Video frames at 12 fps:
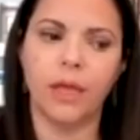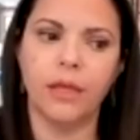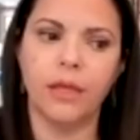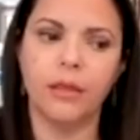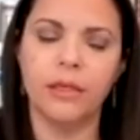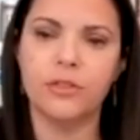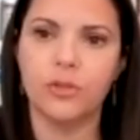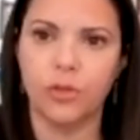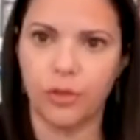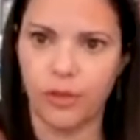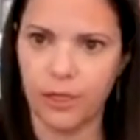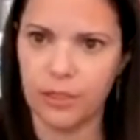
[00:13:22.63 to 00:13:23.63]
And these are
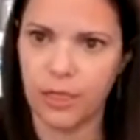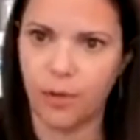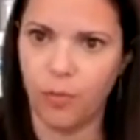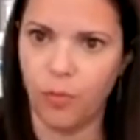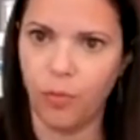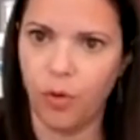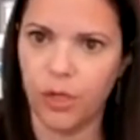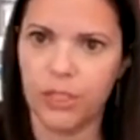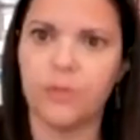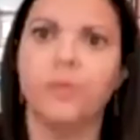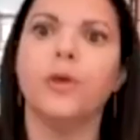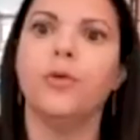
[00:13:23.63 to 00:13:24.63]
the things I want
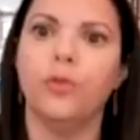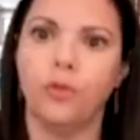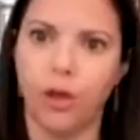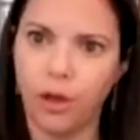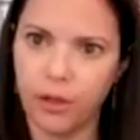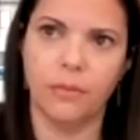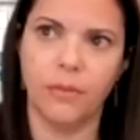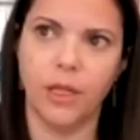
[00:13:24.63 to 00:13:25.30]
to build on.